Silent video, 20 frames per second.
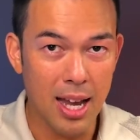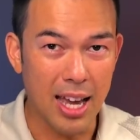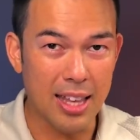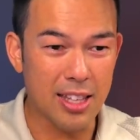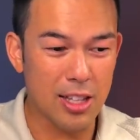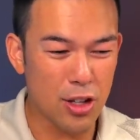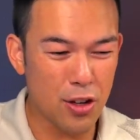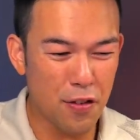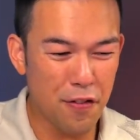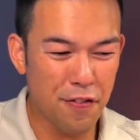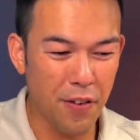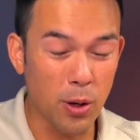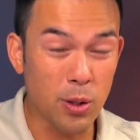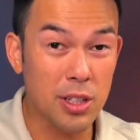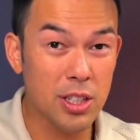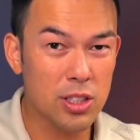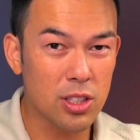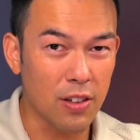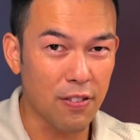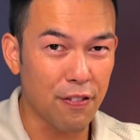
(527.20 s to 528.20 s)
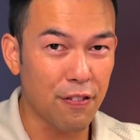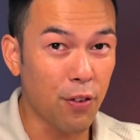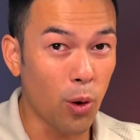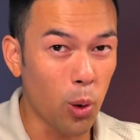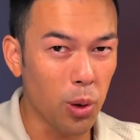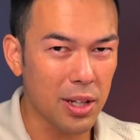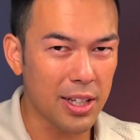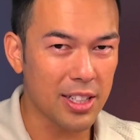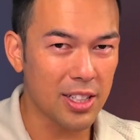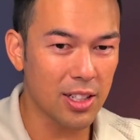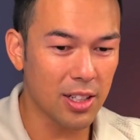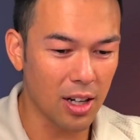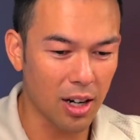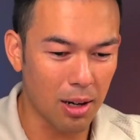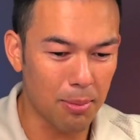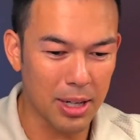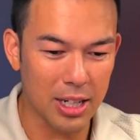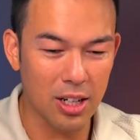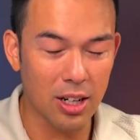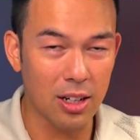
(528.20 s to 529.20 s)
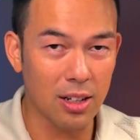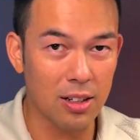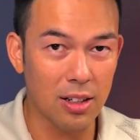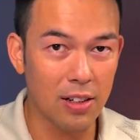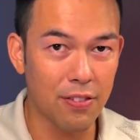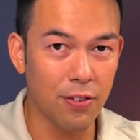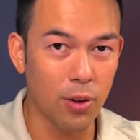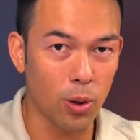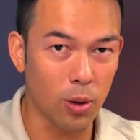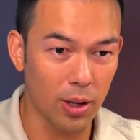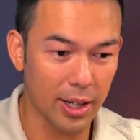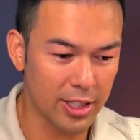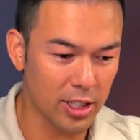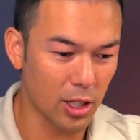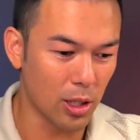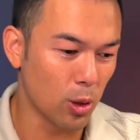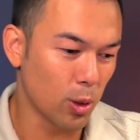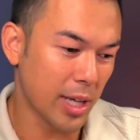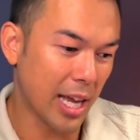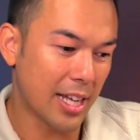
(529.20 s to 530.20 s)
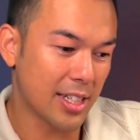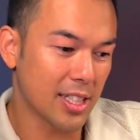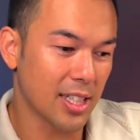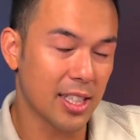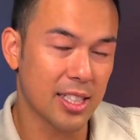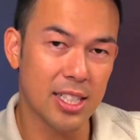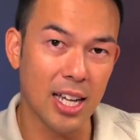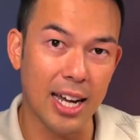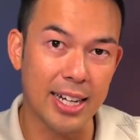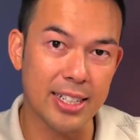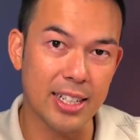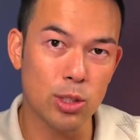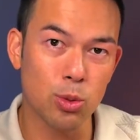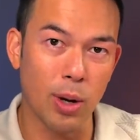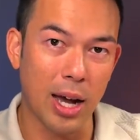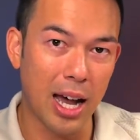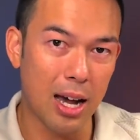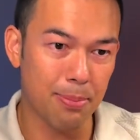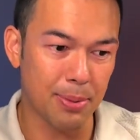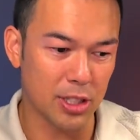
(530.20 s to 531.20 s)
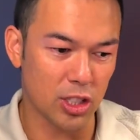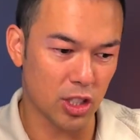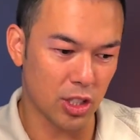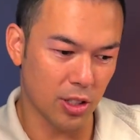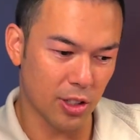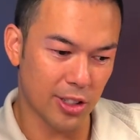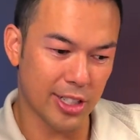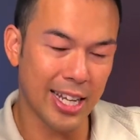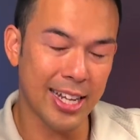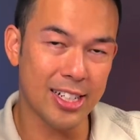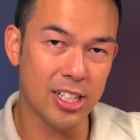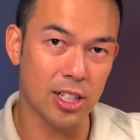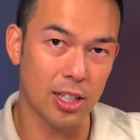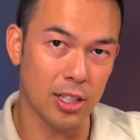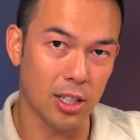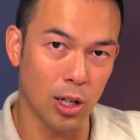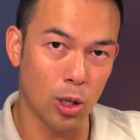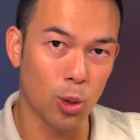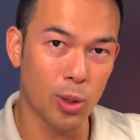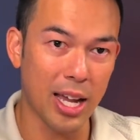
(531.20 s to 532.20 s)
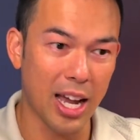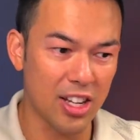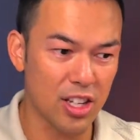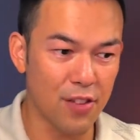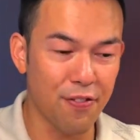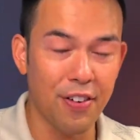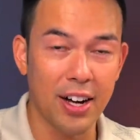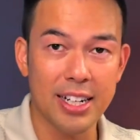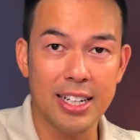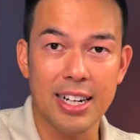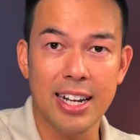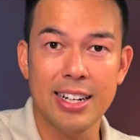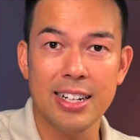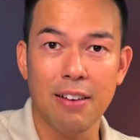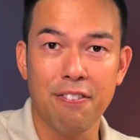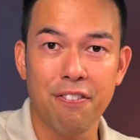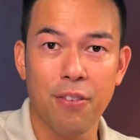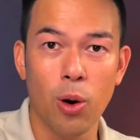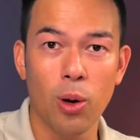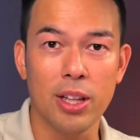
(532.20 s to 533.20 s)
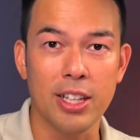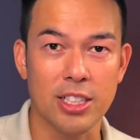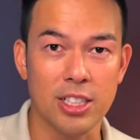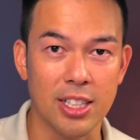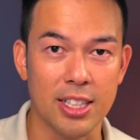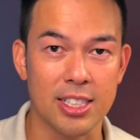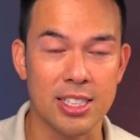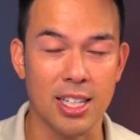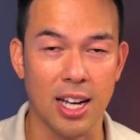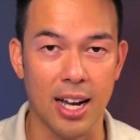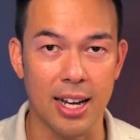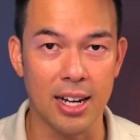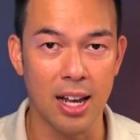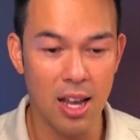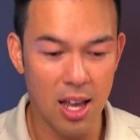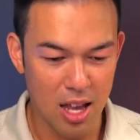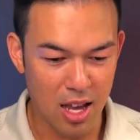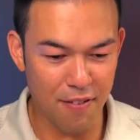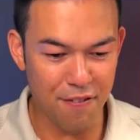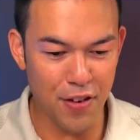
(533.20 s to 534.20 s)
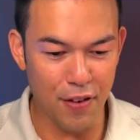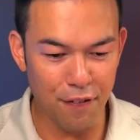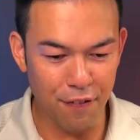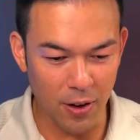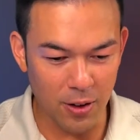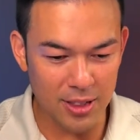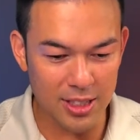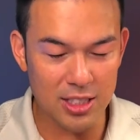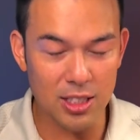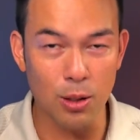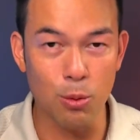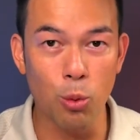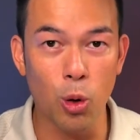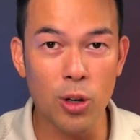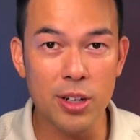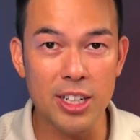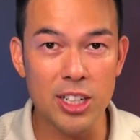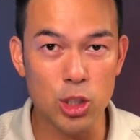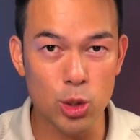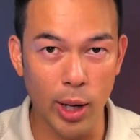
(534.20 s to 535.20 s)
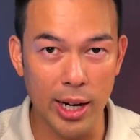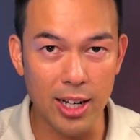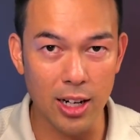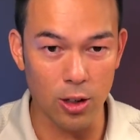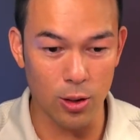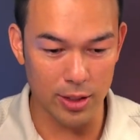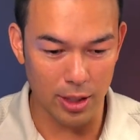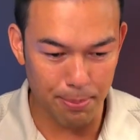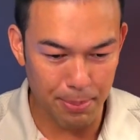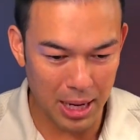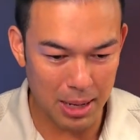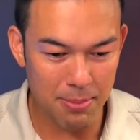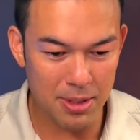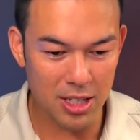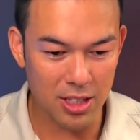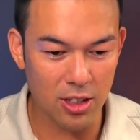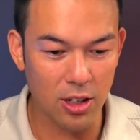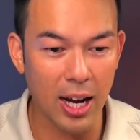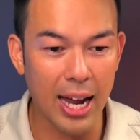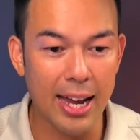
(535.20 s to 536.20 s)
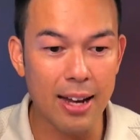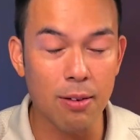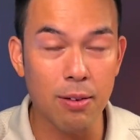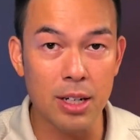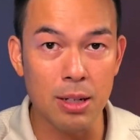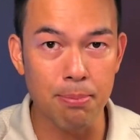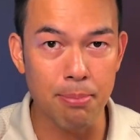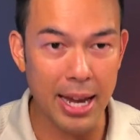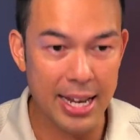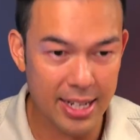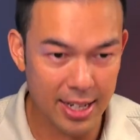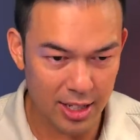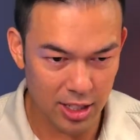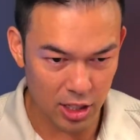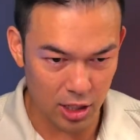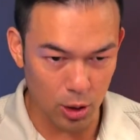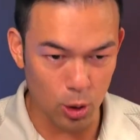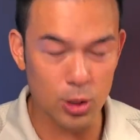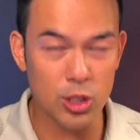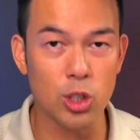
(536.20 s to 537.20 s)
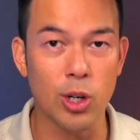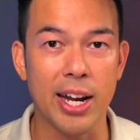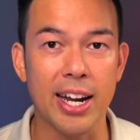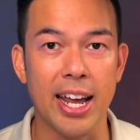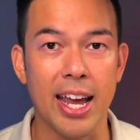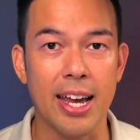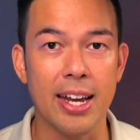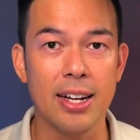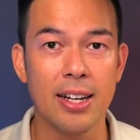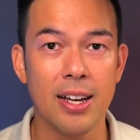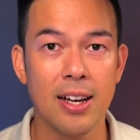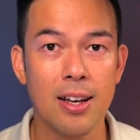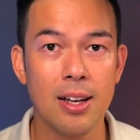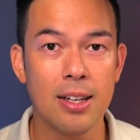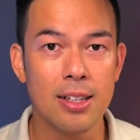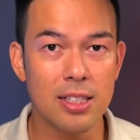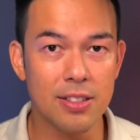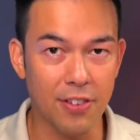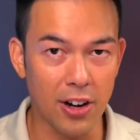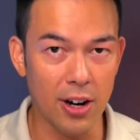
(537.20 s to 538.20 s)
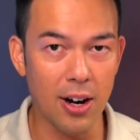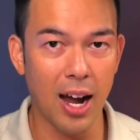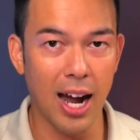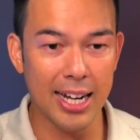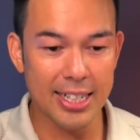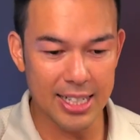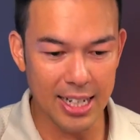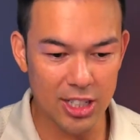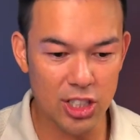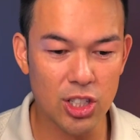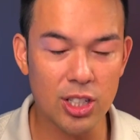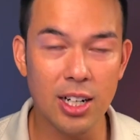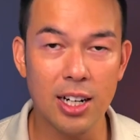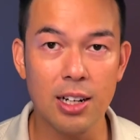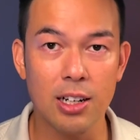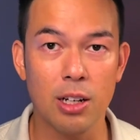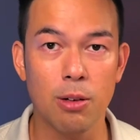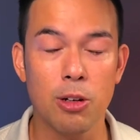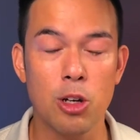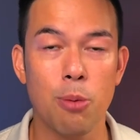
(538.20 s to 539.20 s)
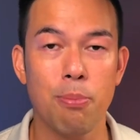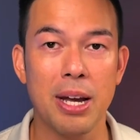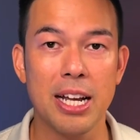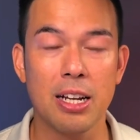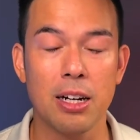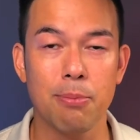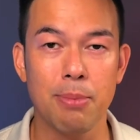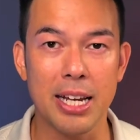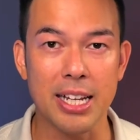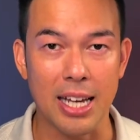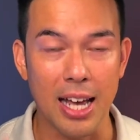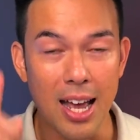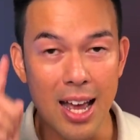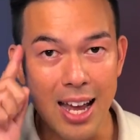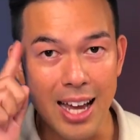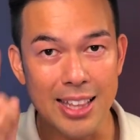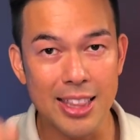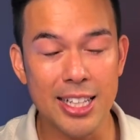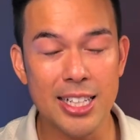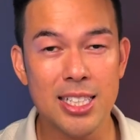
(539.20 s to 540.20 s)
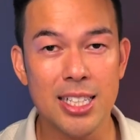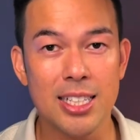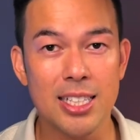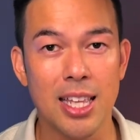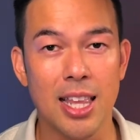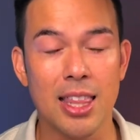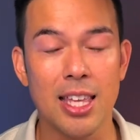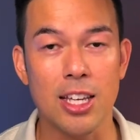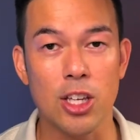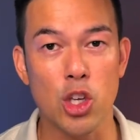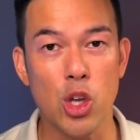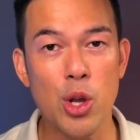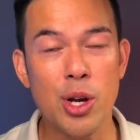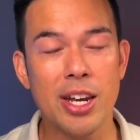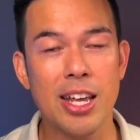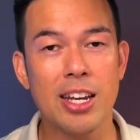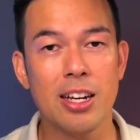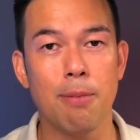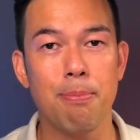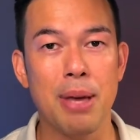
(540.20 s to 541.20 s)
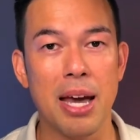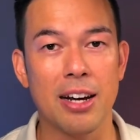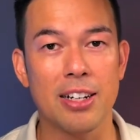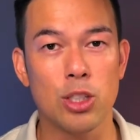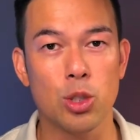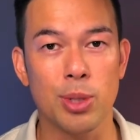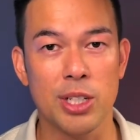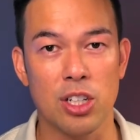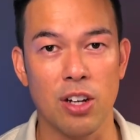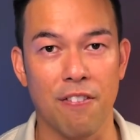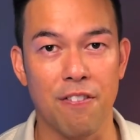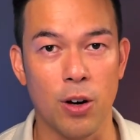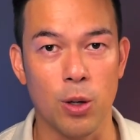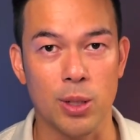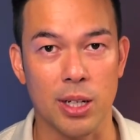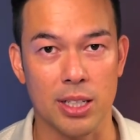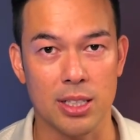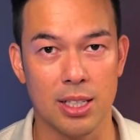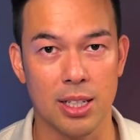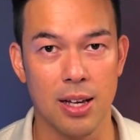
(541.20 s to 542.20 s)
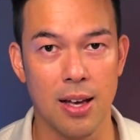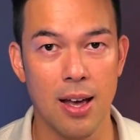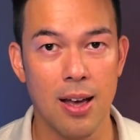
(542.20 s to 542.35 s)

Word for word: and then you focus on falling. You go, oh my God, I'm gonna fall. And you look out to the side, guess what happens? Your attention, you look out, you fucking end up falling to the side. If you focus on walking straight along the beam and you go, hey, I'm gonna make it, and you look straight ahead, there's a very high chance you're gonna, you're gonna make it. And this is the thing, you need to be able to switch your focus.